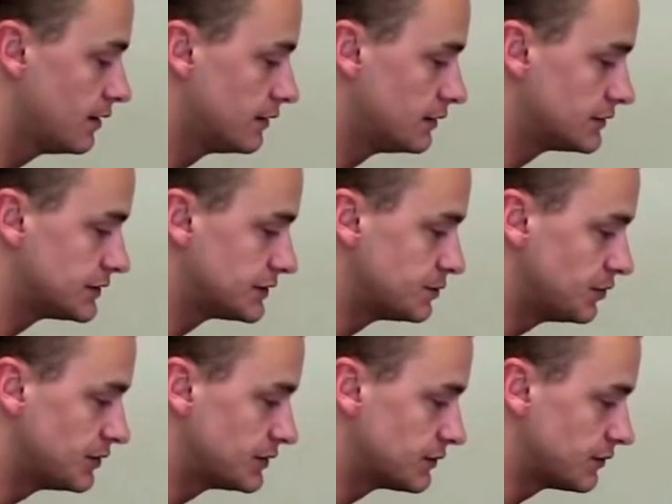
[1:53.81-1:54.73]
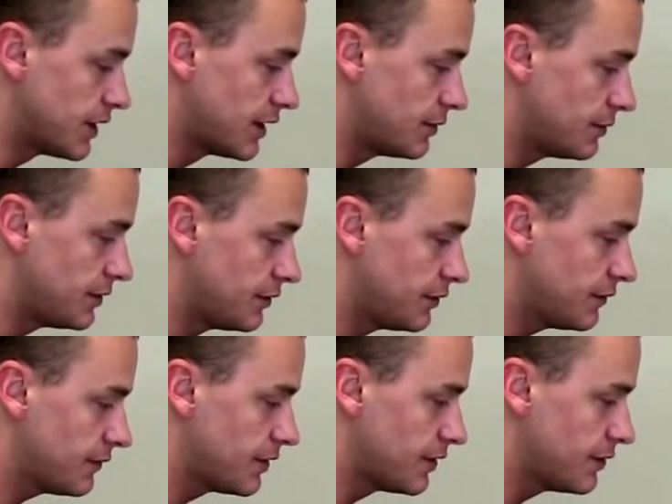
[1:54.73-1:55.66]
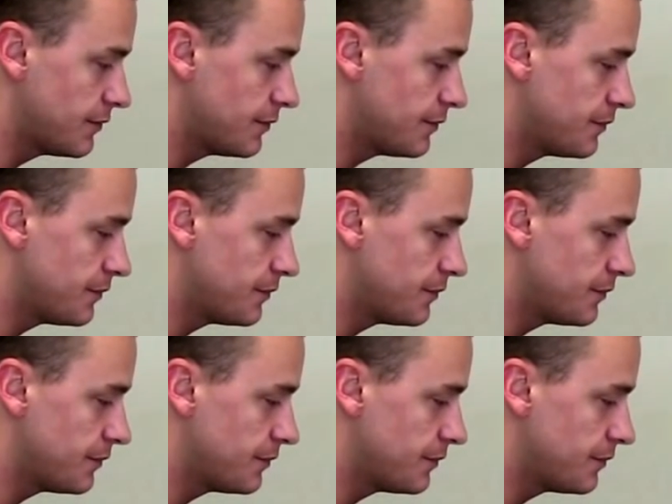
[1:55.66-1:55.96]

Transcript: This just bolts right up here to the front.